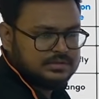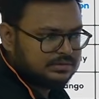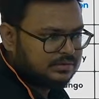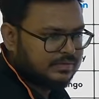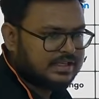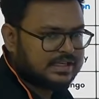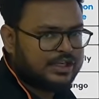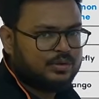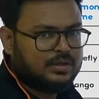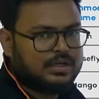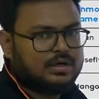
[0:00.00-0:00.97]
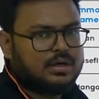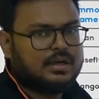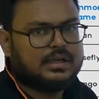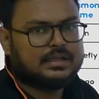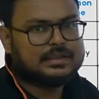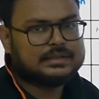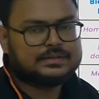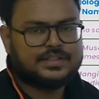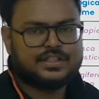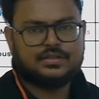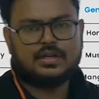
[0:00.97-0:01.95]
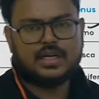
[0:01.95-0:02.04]
we try to learn all the things, which
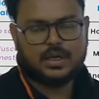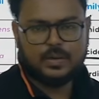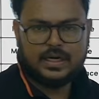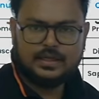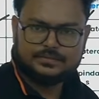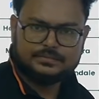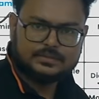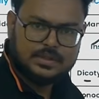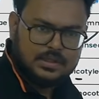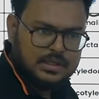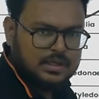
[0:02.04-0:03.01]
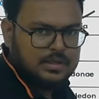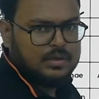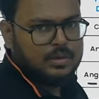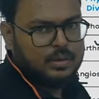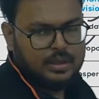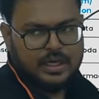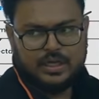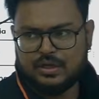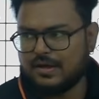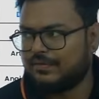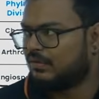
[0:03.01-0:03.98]
is not required. Only you have to